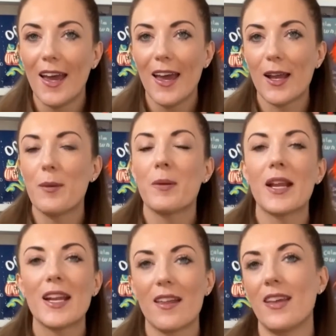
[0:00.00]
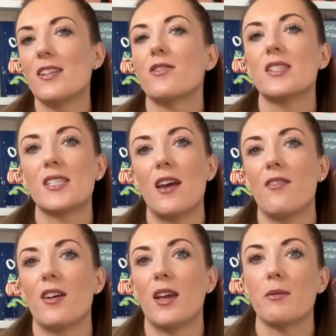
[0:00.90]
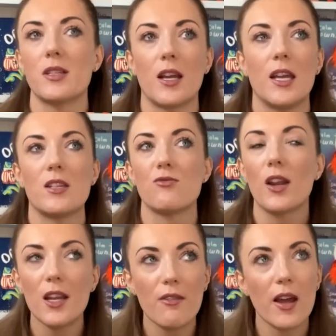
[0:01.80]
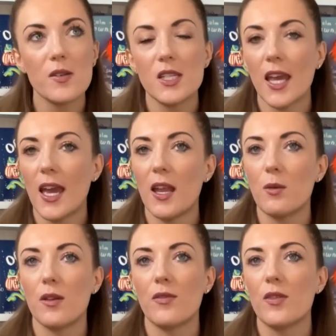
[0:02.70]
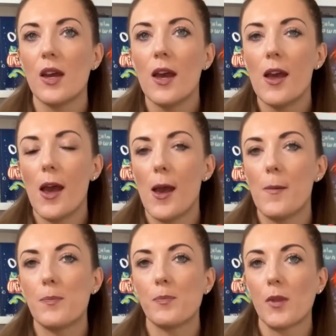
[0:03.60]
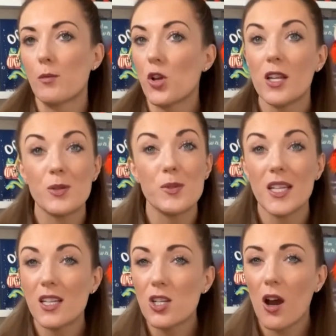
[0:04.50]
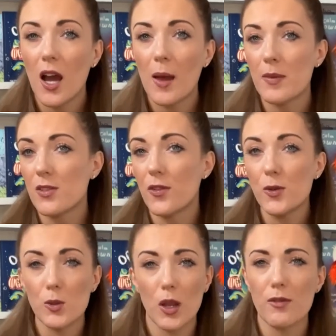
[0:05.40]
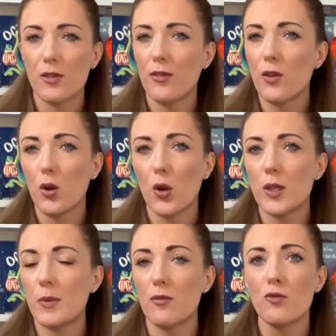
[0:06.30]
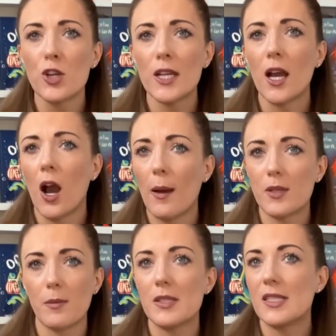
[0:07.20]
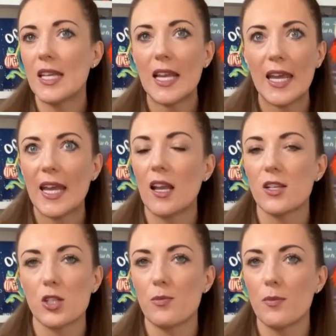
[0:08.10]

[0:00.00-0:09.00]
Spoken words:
completely at the end of his tether. He was like, he's running around again with I'm trying to do dinner time, there's food all over the floor, he's been really hyped up and silly, like just